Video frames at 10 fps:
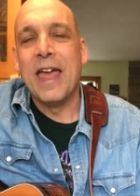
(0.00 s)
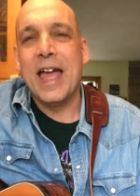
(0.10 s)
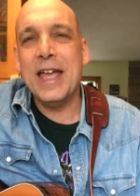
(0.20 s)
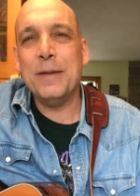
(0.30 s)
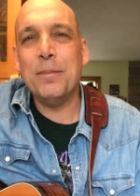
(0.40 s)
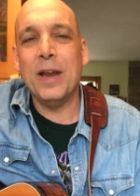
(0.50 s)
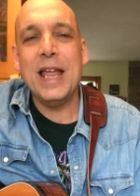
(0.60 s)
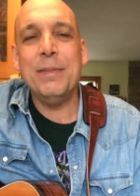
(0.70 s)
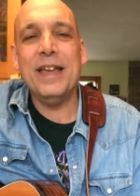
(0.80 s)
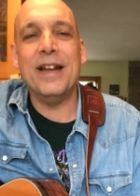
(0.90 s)
and
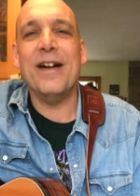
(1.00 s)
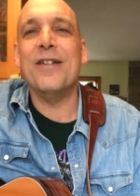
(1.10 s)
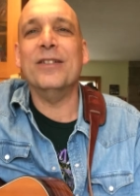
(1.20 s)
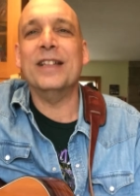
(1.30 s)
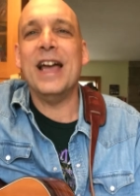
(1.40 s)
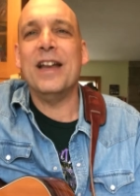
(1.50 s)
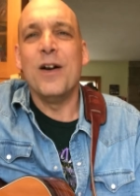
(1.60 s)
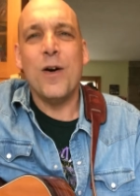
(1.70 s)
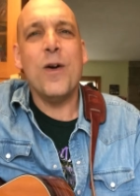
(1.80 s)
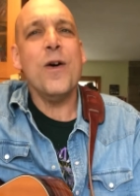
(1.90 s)
blame it on that
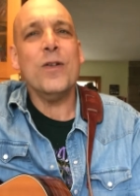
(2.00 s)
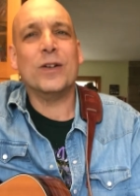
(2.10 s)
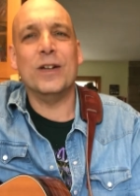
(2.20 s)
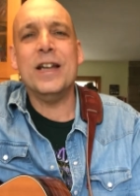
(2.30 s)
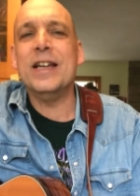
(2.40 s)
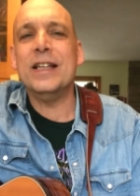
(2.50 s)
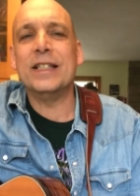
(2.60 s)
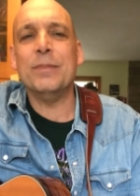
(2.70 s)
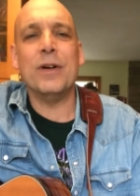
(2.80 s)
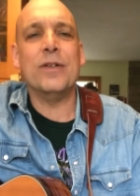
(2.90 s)
old
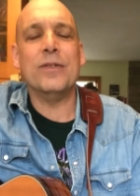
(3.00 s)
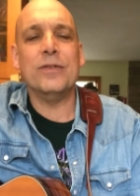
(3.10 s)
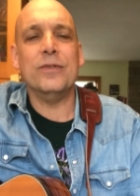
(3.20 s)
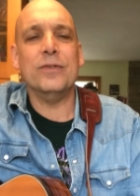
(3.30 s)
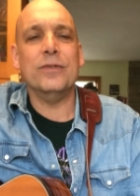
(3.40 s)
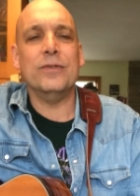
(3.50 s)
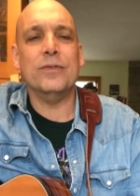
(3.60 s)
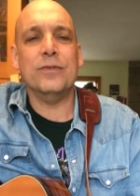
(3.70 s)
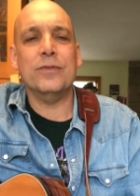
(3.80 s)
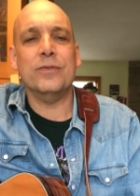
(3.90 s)
crazy
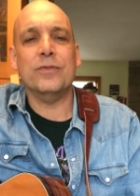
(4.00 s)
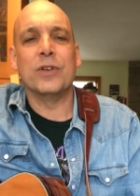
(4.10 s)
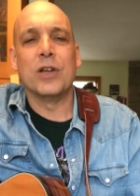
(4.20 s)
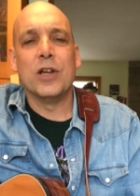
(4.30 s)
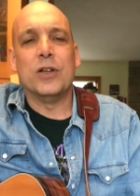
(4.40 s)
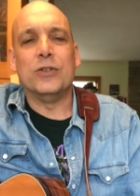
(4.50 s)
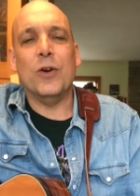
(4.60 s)
bone.